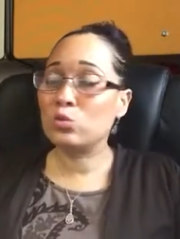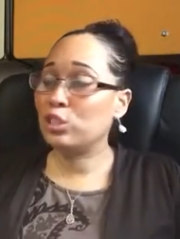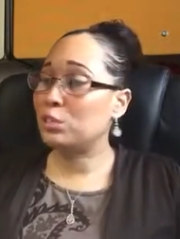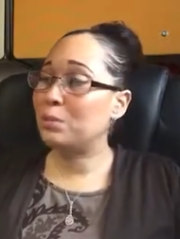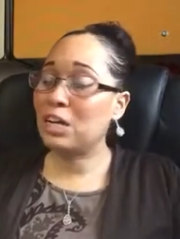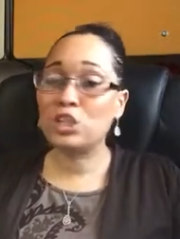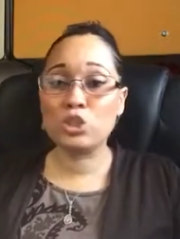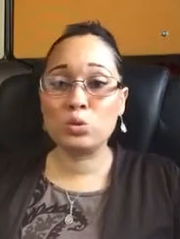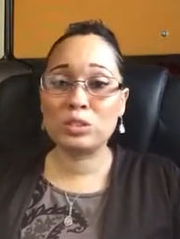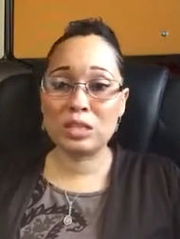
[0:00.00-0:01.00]
So just
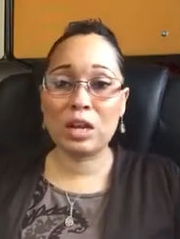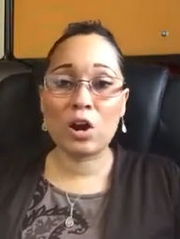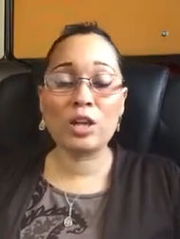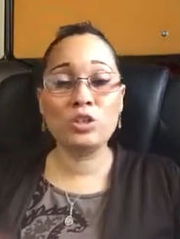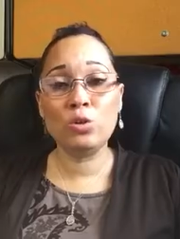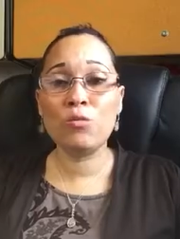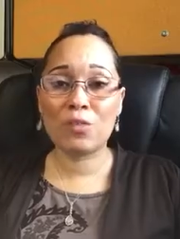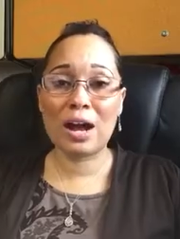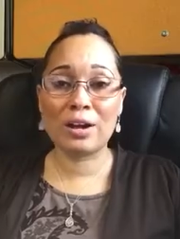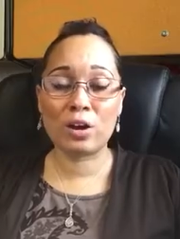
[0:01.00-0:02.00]
because you see her and you
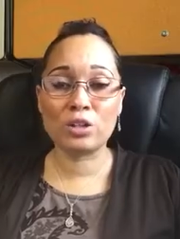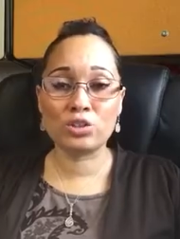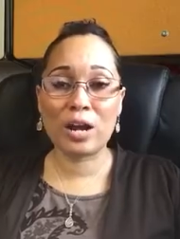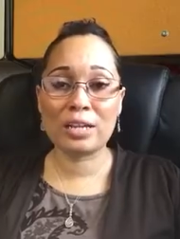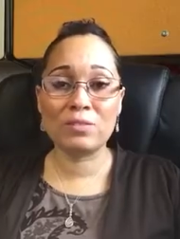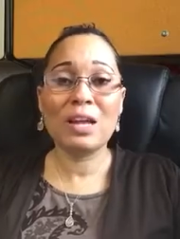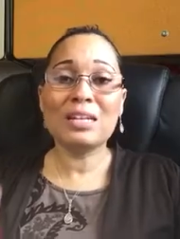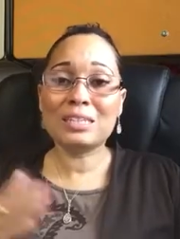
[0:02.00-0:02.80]
find her attractive